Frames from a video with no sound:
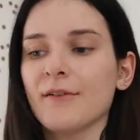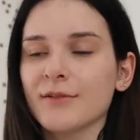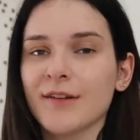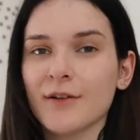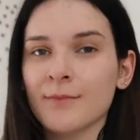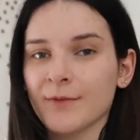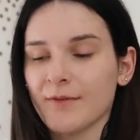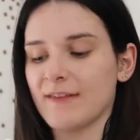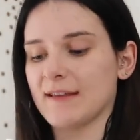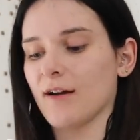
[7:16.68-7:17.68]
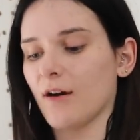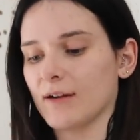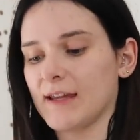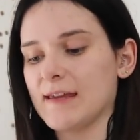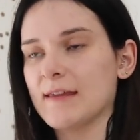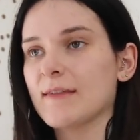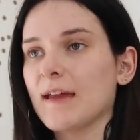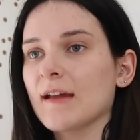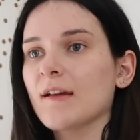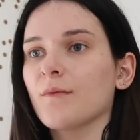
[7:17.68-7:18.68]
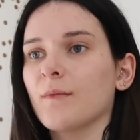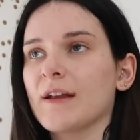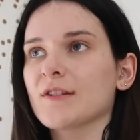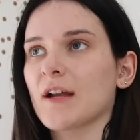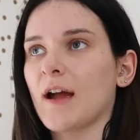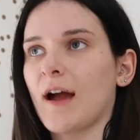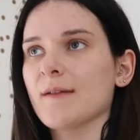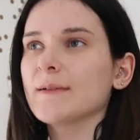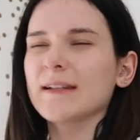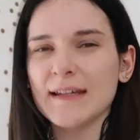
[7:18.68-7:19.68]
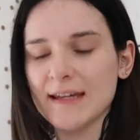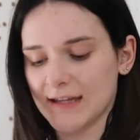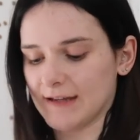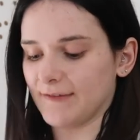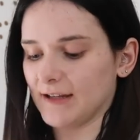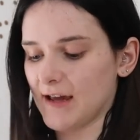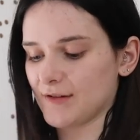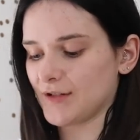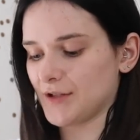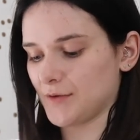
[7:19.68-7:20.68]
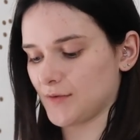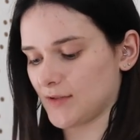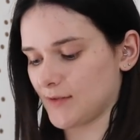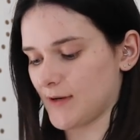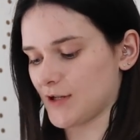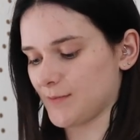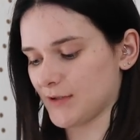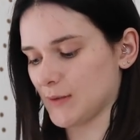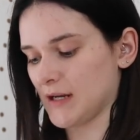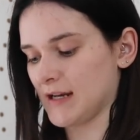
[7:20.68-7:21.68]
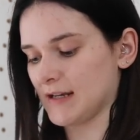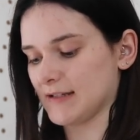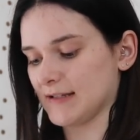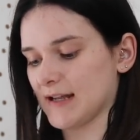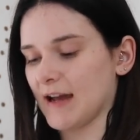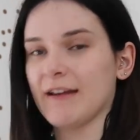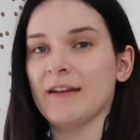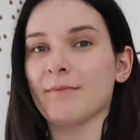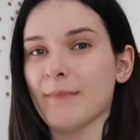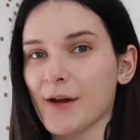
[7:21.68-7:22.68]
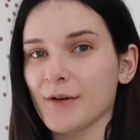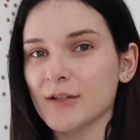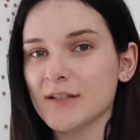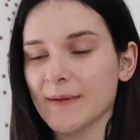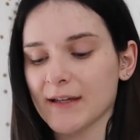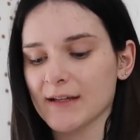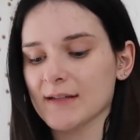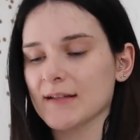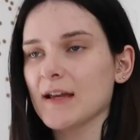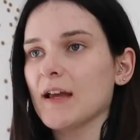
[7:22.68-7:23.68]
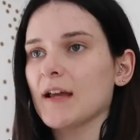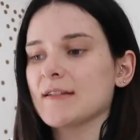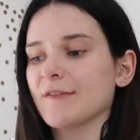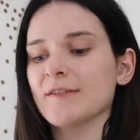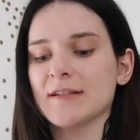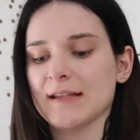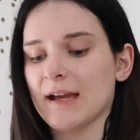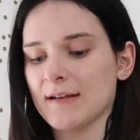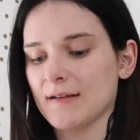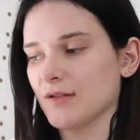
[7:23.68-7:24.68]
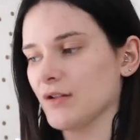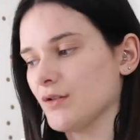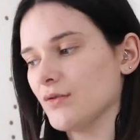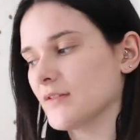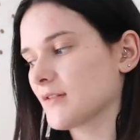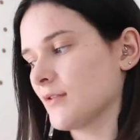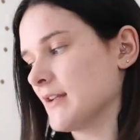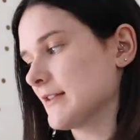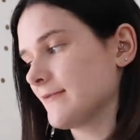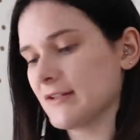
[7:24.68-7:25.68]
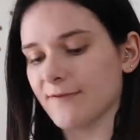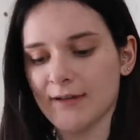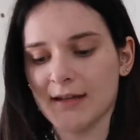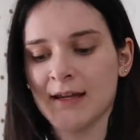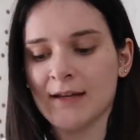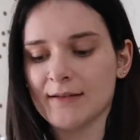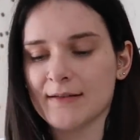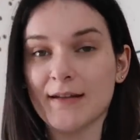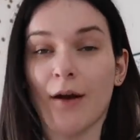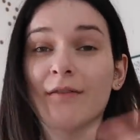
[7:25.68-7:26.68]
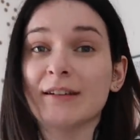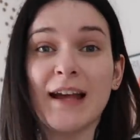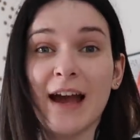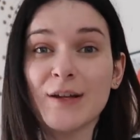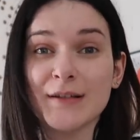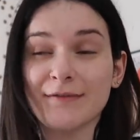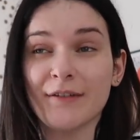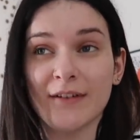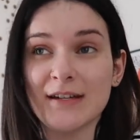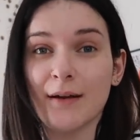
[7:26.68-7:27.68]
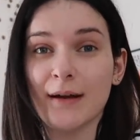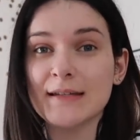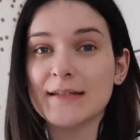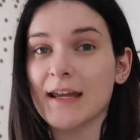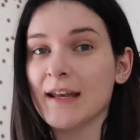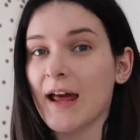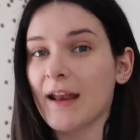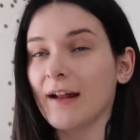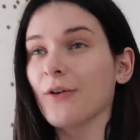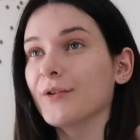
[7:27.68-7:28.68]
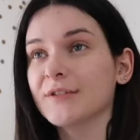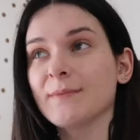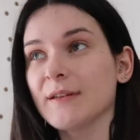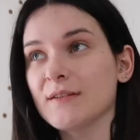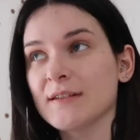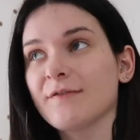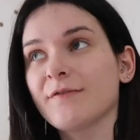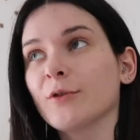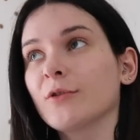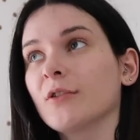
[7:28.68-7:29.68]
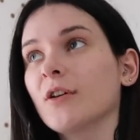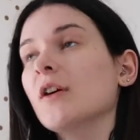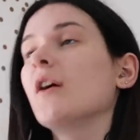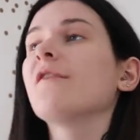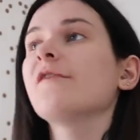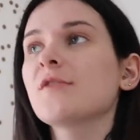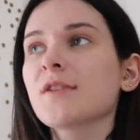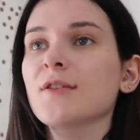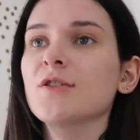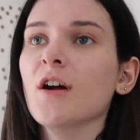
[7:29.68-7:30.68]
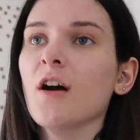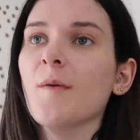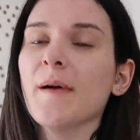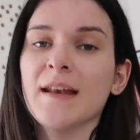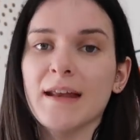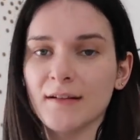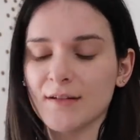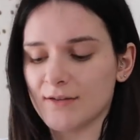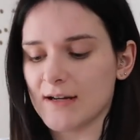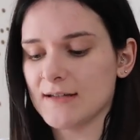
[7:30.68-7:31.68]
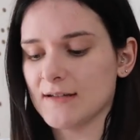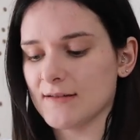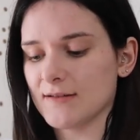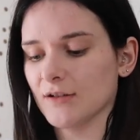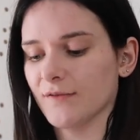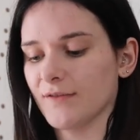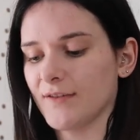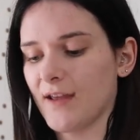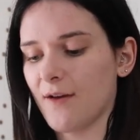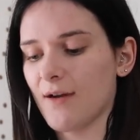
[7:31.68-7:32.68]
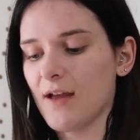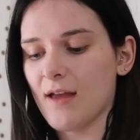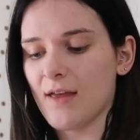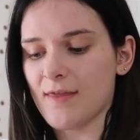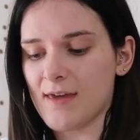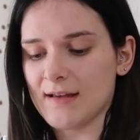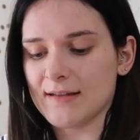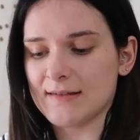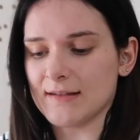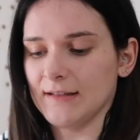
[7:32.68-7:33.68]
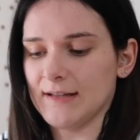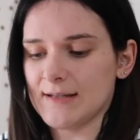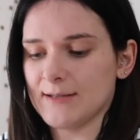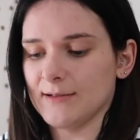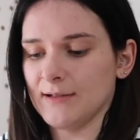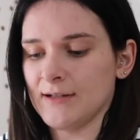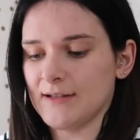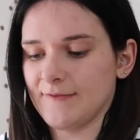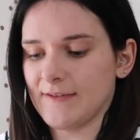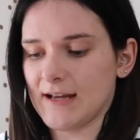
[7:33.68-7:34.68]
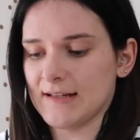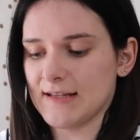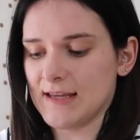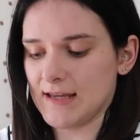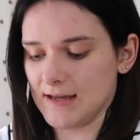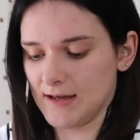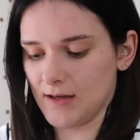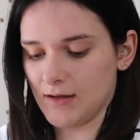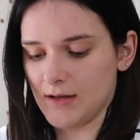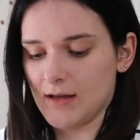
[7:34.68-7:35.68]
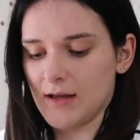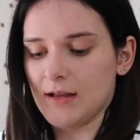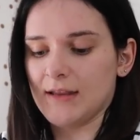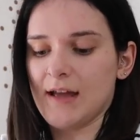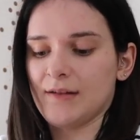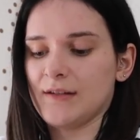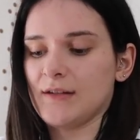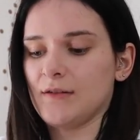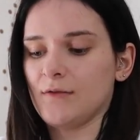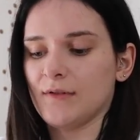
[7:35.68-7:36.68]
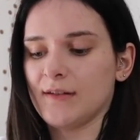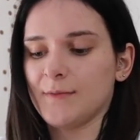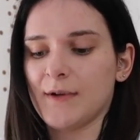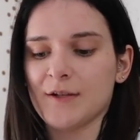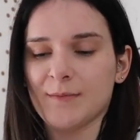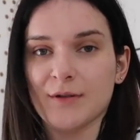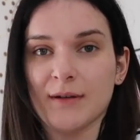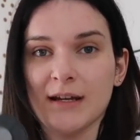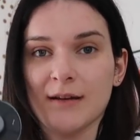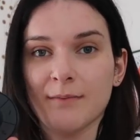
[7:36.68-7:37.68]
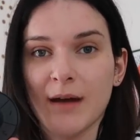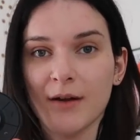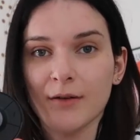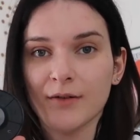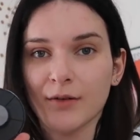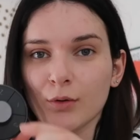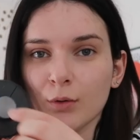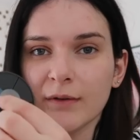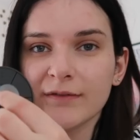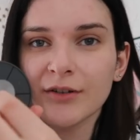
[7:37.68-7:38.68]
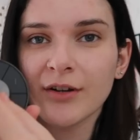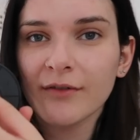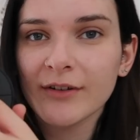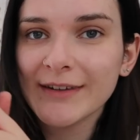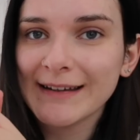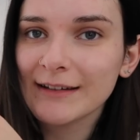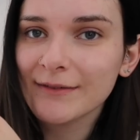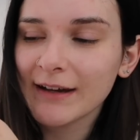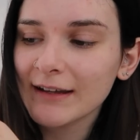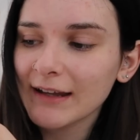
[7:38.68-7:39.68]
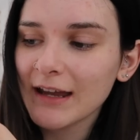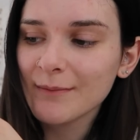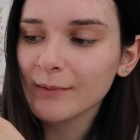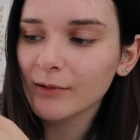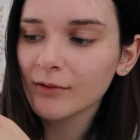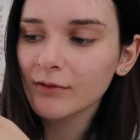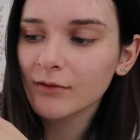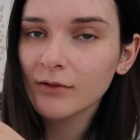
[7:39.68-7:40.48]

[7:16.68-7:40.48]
It also comes with this hotkey thing which I believe lets you switch between design modes because different designers use screens for different things. So obviously I use it for video editing and I'll also be using it for Photoshop and Illustrator and stuff. So this little device here lets you switch between modes. Oh, we've got another satisfying label.